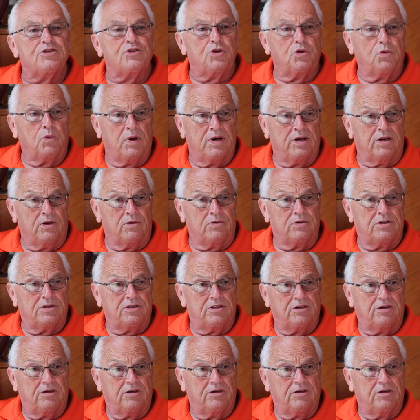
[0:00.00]
through windows
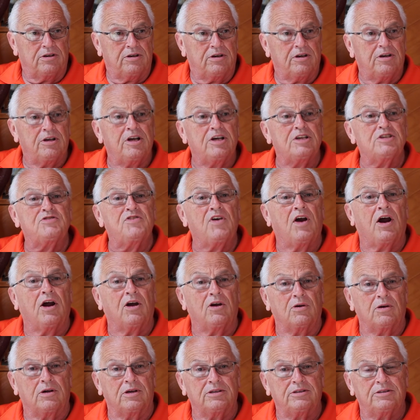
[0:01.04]
is very
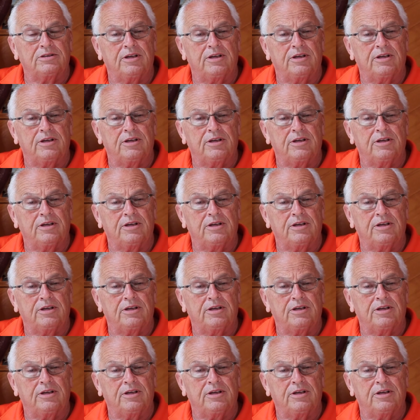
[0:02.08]
good.